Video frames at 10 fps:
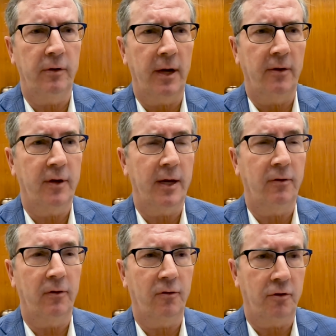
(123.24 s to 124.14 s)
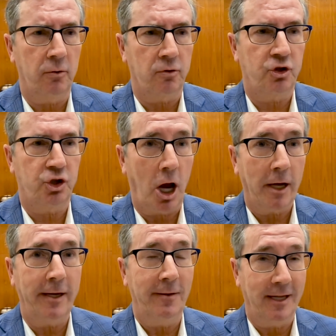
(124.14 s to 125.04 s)
in the United States is still
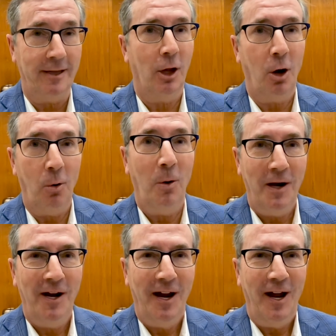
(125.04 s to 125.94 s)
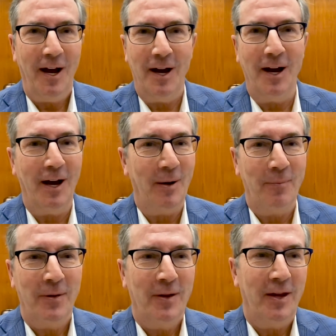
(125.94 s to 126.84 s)
shockingly low.
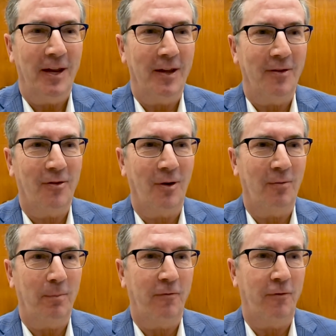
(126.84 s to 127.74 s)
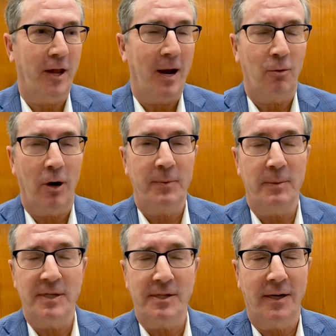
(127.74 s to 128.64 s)
Uh, and so for that, we're
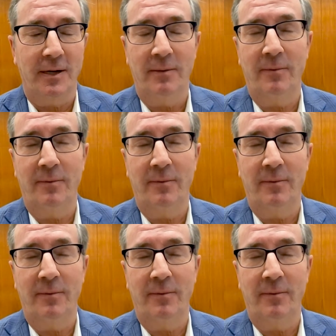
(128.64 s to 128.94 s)
optimistic.